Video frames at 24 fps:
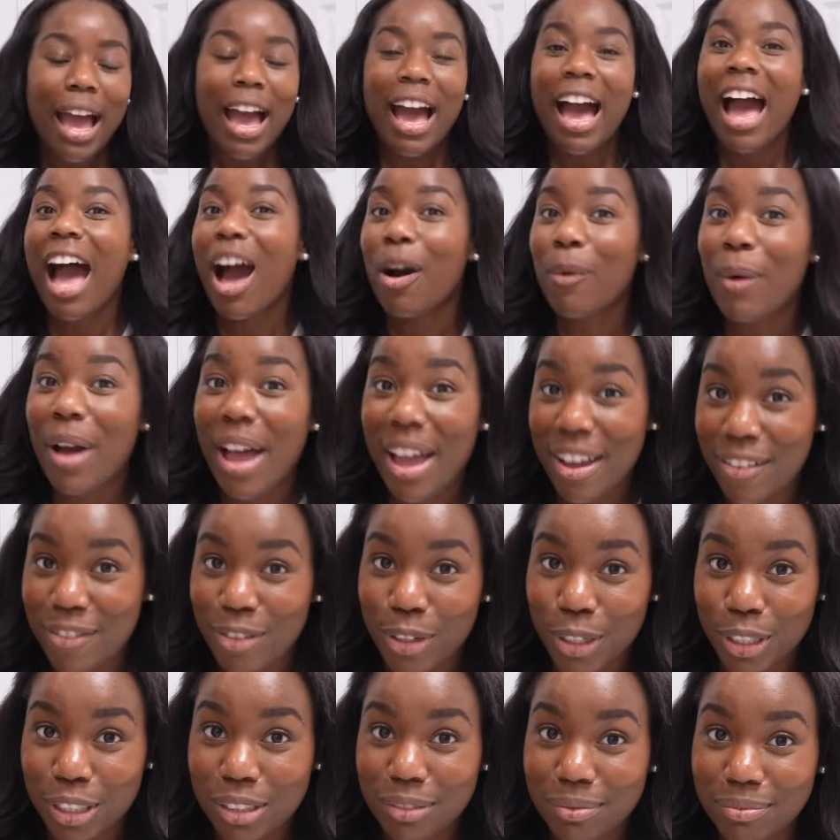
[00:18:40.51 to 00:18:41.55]

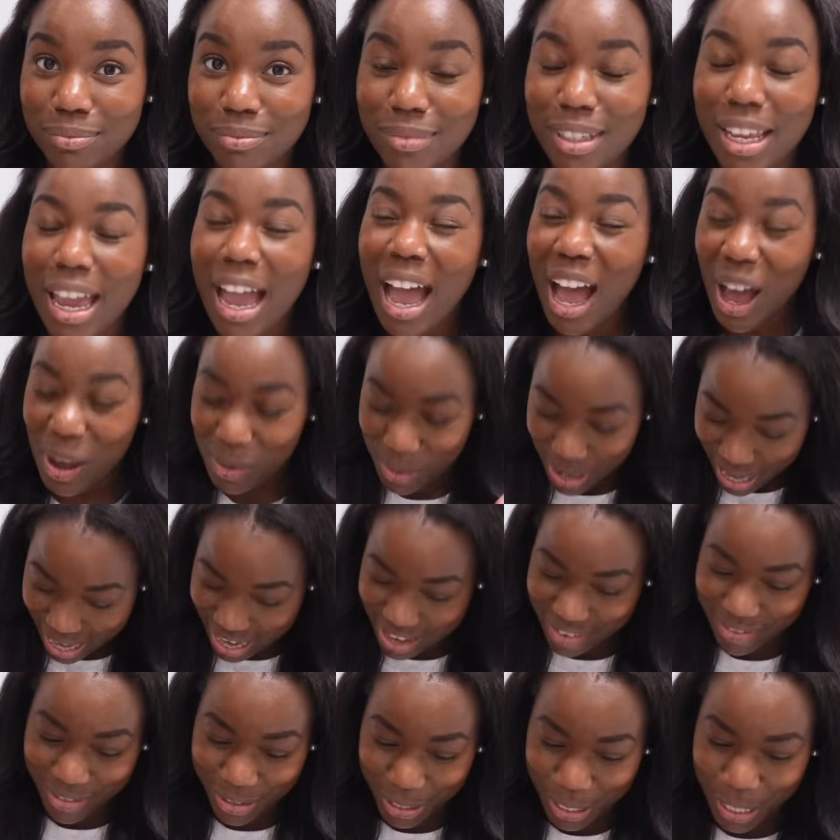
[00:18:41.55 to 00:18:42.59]
However,
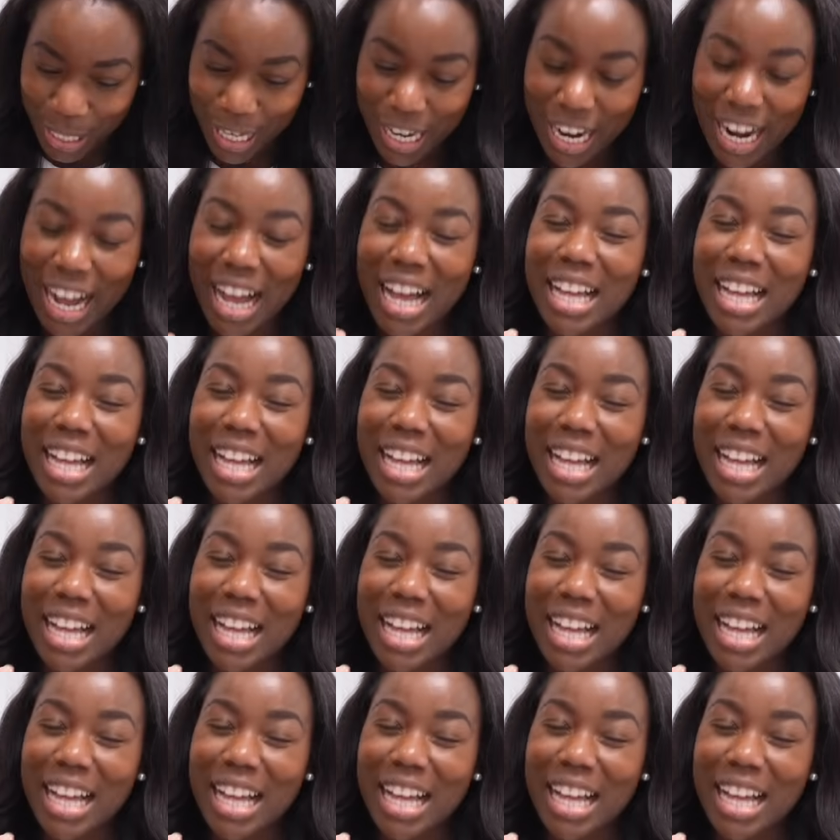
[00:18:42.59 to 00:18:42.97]
however,